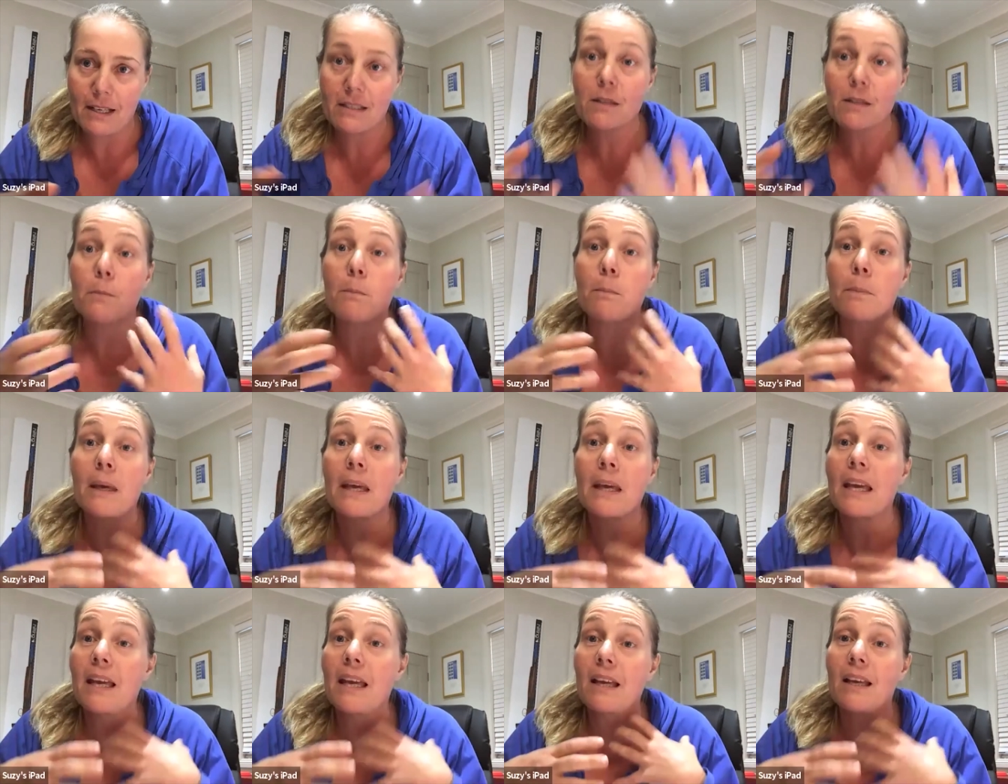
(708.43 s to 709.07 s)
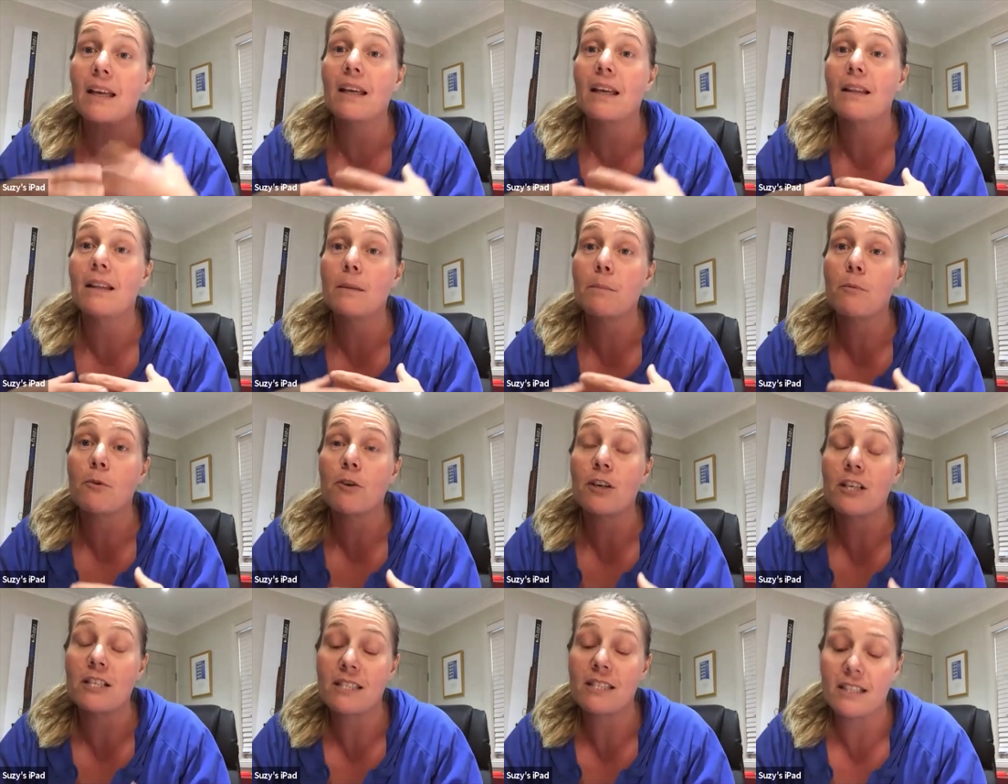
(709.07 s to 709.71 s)
So being in the
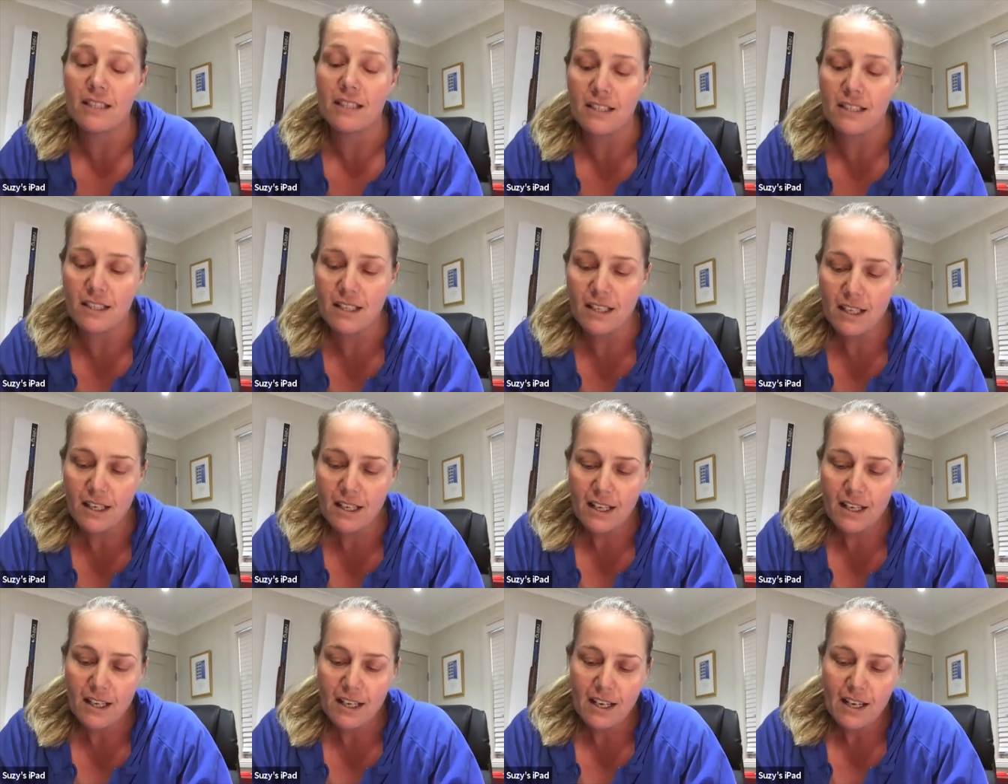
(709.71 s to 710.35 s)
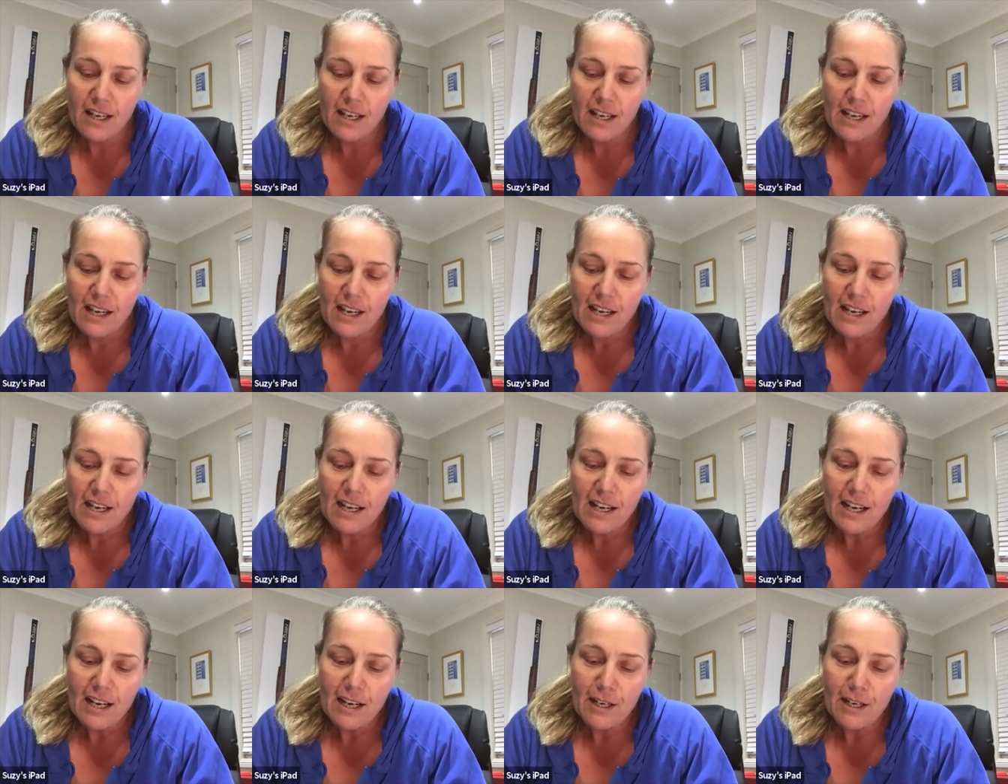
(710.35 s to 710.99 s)
present.
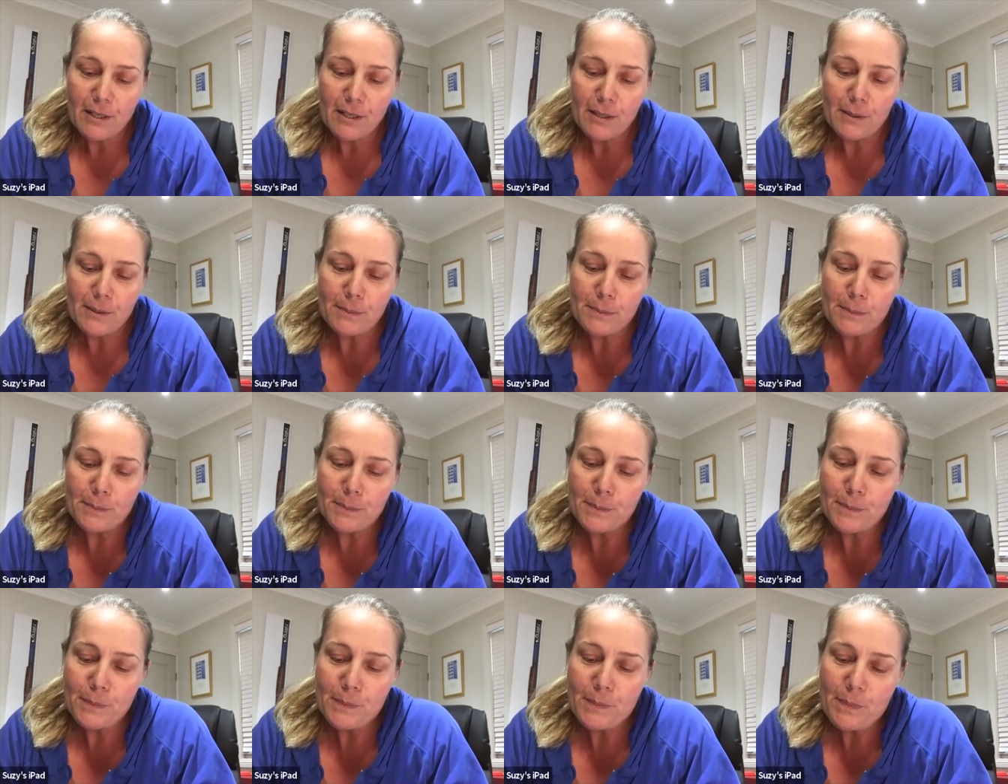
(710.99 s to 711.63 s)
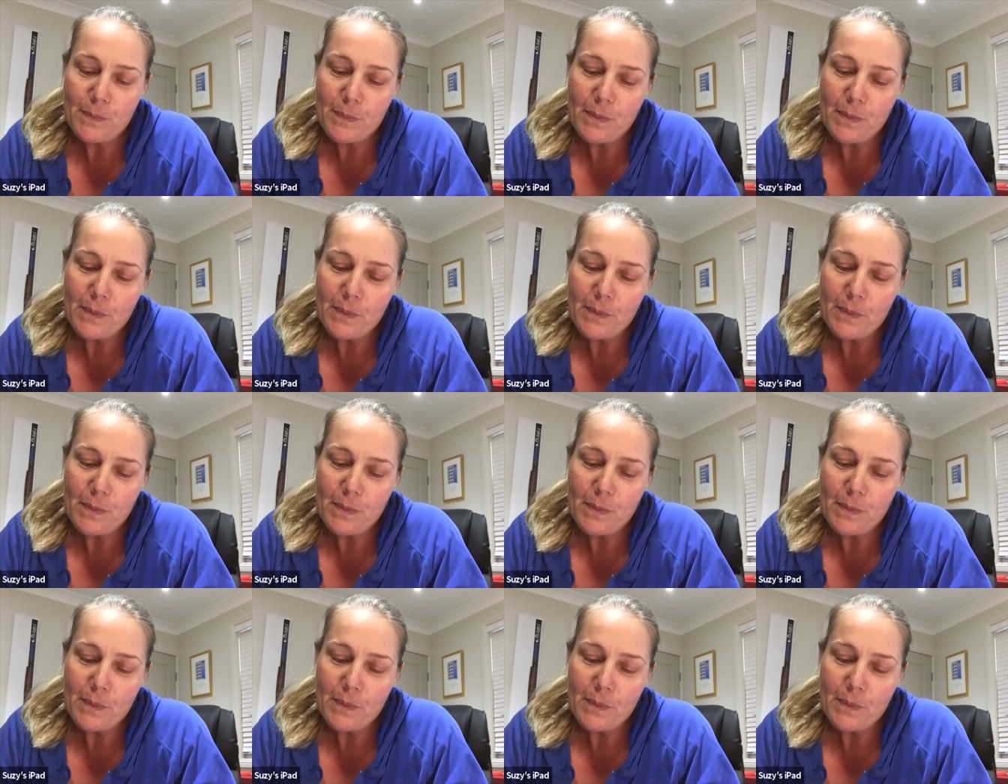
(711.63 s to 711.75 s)
Um,